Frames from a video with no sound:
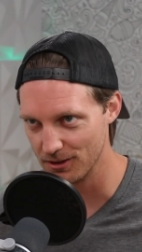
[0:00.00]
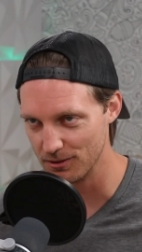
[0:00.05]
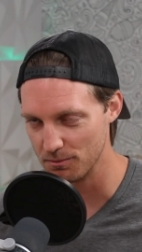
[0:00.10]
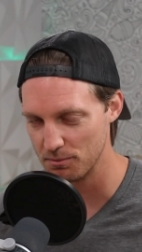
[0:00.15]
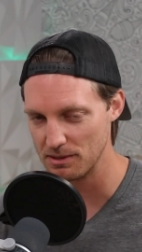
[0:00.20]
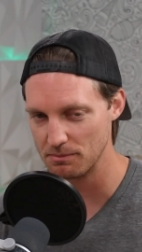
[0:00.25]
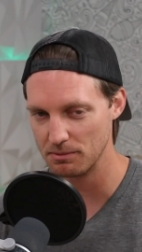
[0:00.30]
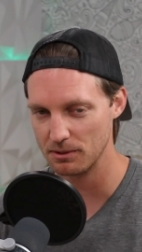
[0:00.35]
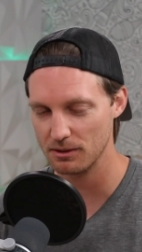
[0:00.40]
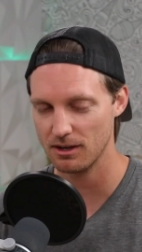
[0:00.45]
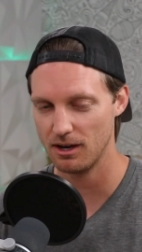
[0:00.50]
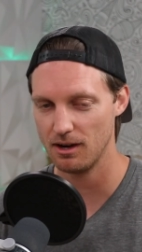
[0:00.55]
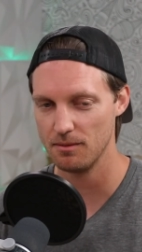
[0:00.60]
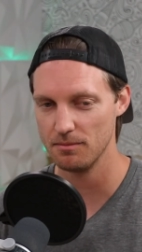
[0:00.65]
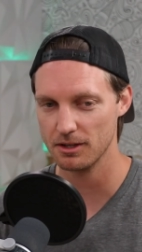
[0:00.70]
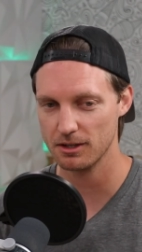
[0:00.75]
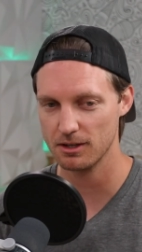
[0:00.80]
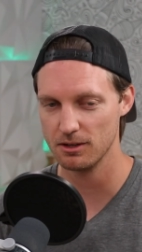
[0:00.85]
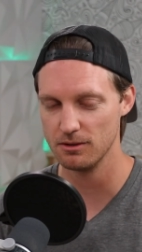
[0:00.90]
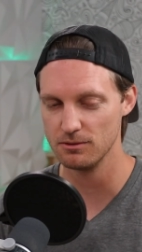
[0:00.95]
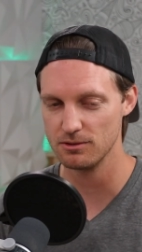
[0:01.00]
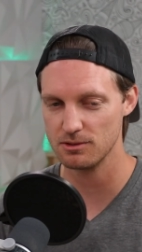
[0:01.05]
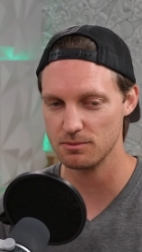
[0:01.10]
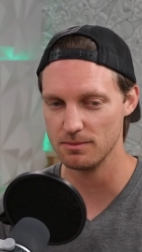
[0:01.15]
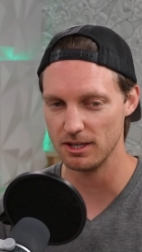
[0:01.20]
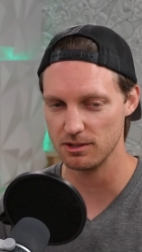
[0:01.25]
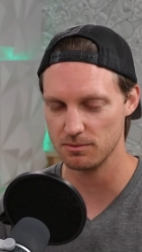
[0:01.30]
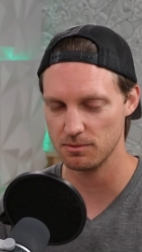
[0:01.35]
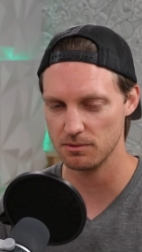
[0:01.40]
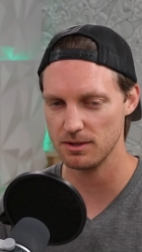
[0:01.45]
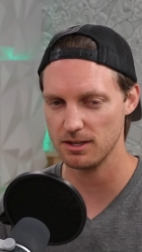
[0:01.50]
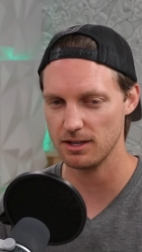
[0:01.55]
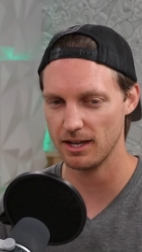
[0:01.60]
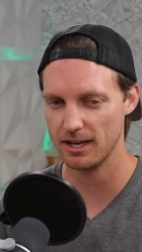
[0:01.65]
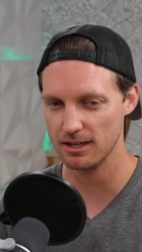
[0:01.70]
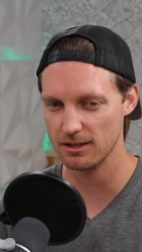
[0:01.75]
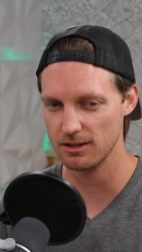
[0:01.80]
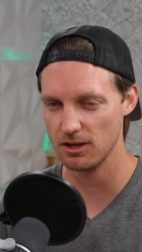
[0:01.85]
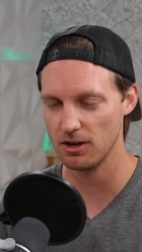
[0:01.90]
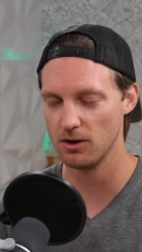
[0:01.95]
people call them the code smells, but we
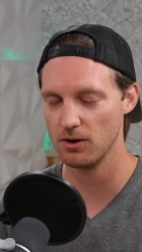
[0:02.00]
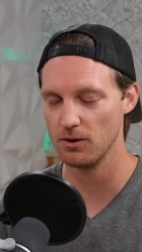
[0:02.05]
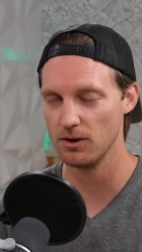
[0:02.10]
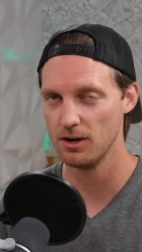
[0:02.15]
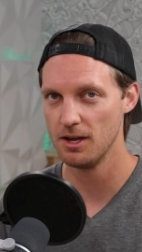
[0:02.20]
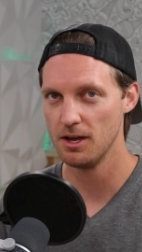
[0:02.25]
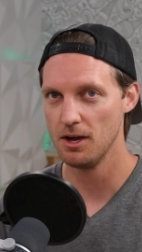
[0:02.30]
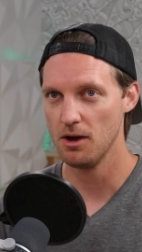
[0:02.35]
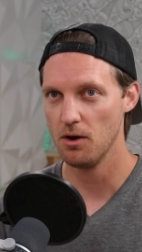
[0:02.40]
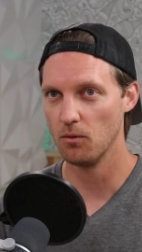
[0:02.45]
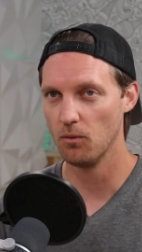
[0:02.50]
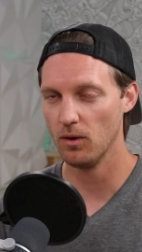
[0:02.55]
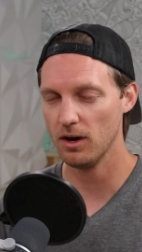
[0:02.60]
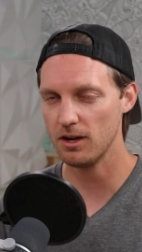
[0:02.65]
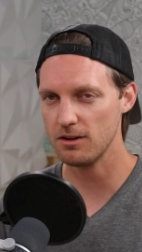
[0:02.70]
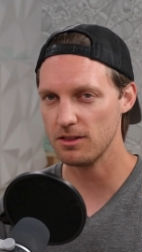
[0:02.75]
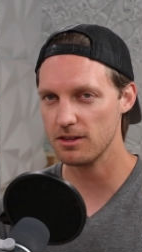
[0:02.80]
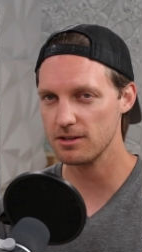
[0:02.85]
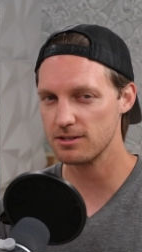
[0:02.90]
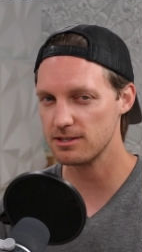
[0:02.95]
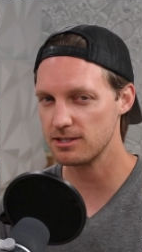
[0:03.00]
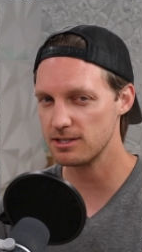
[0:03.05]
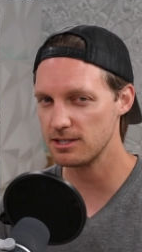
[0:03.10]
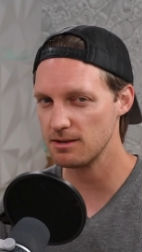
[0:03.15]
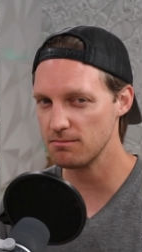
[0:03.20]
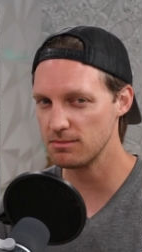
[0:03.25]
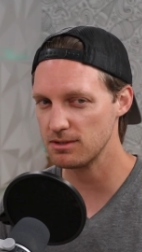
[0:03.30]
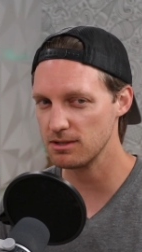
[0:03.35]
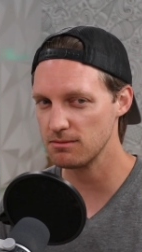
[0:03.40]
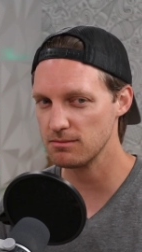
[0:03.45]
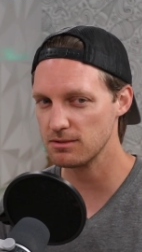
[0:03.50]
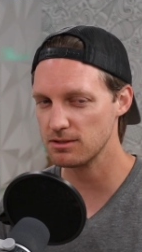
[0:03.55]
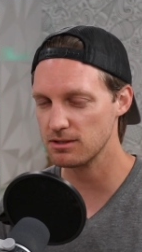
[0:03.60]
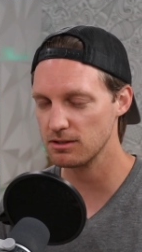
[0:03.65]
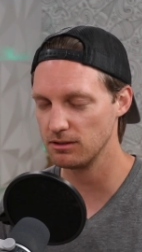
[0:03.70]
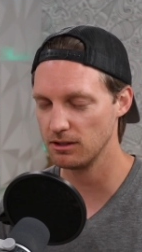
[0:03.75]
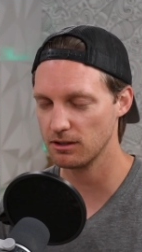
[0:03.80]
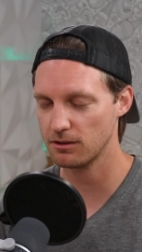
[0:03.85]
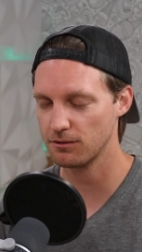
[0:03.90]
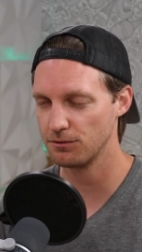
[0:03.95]
like know what are the symptoms to
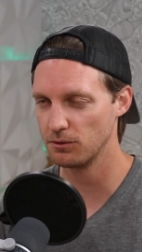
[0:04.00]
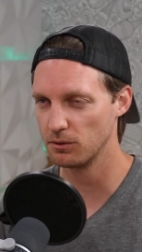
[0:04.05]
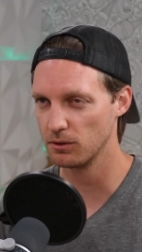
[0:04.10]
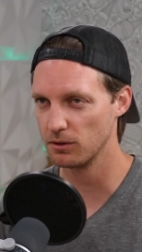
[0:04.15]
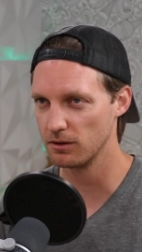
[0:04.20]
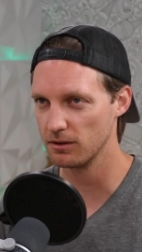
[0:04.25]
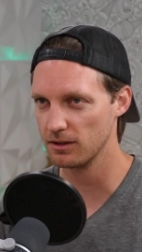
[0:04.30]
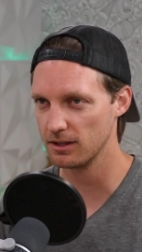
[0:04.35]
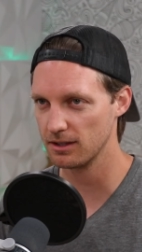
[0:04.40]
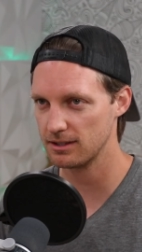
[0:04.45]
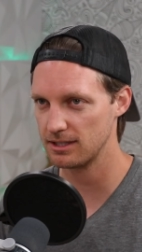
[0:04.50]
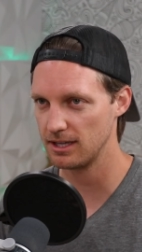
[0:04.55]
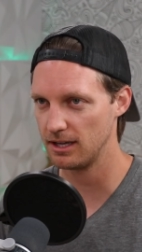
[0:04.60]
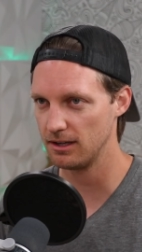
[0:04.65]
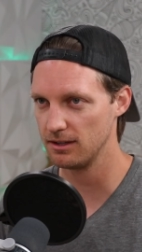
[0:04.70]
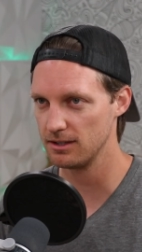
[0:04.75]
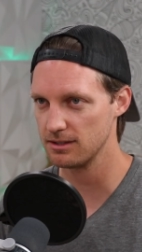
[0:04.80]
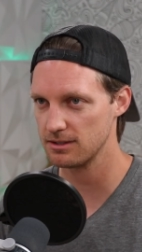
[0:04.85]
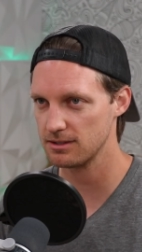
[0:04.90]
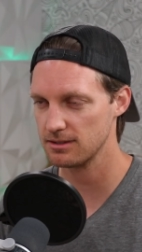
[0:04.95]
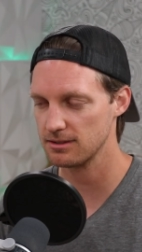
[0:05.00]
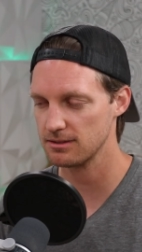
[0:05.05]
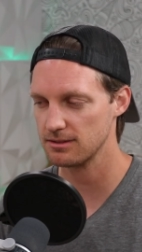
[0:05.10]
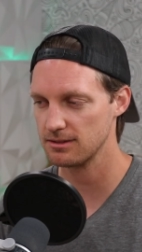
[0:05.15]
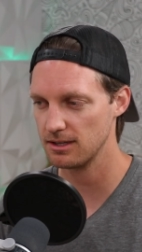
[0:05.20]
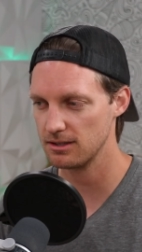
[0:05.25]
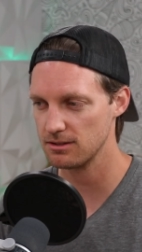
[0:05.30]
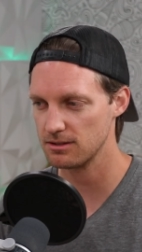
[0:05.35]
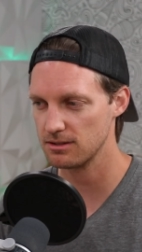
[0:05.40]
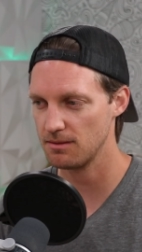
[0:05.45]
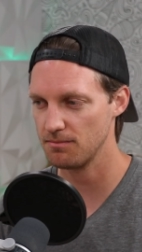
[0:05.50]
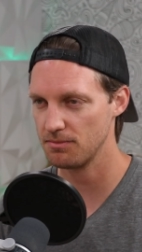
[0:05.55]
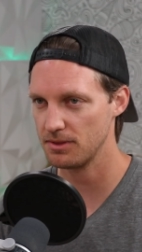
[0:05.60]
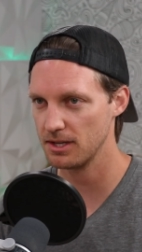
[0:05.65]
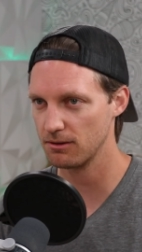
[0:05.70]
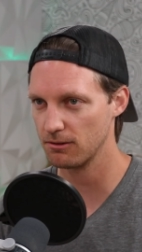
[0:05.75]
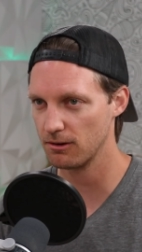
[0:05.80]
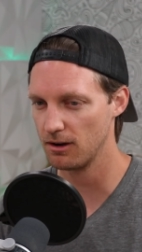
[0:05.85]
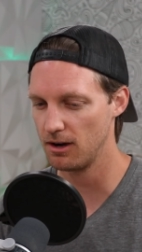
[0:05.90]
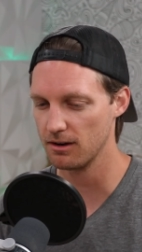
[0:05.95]
look for that tell us there's
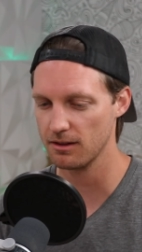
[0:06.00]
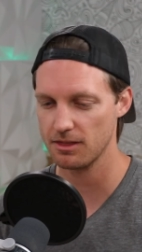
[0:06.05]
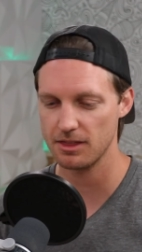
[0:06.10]
something wrong.